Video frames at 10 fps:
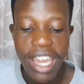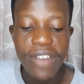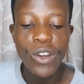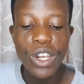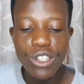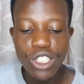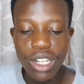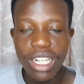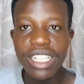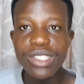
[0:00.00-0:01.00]

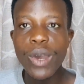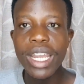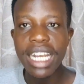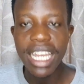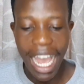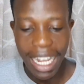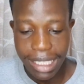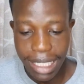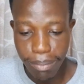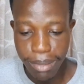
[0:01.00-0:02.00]
Evolution is widely
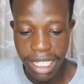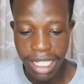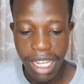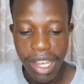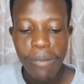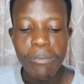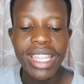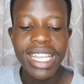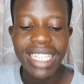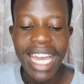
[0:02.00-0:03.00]
accepted by
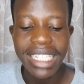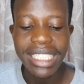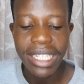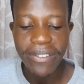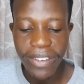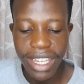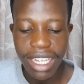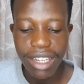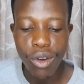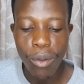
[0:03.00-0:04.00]
the
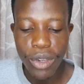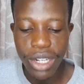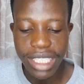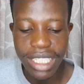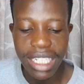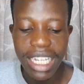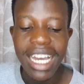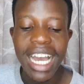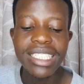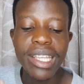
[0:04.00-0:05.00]
scientific community
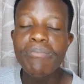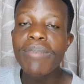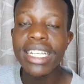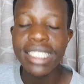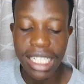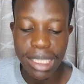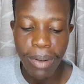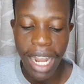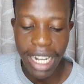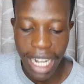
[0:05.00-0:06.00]
as the best
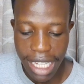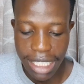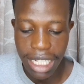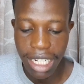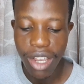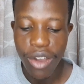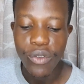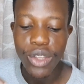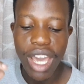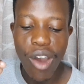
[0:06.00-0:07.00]
explanation
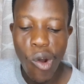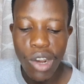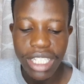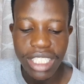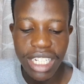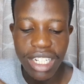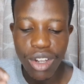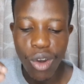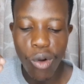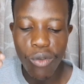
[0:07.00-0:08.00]
for the origin of